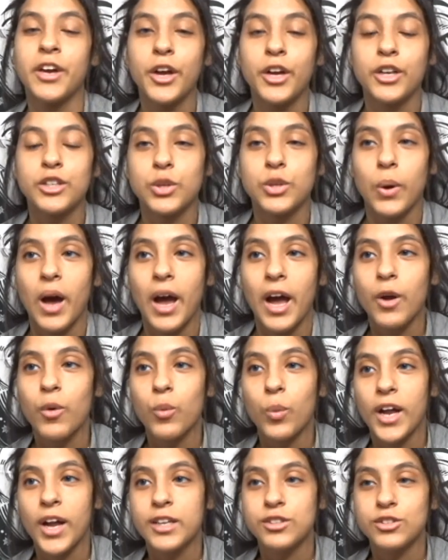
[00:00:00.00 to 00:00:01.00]
So I
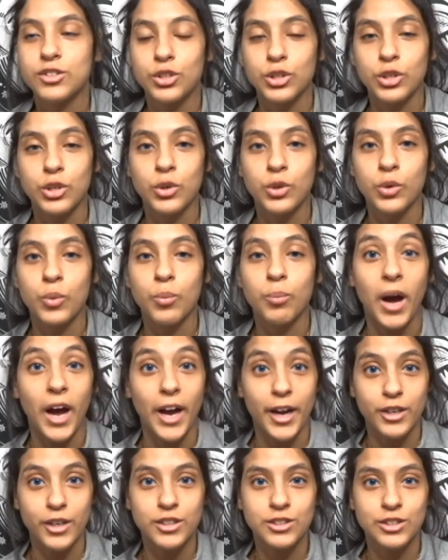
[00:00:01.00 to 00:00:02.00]
went to
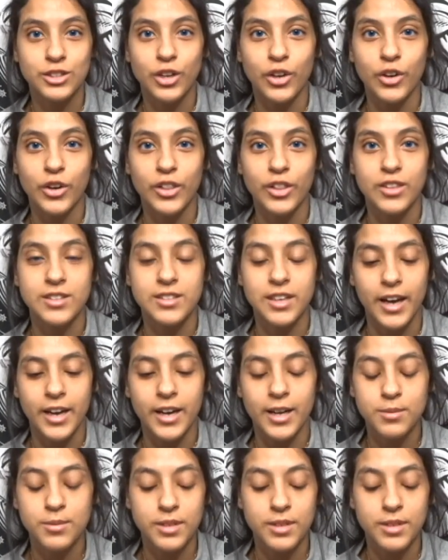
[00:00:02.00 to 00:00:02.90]
Meijer's to go get this item.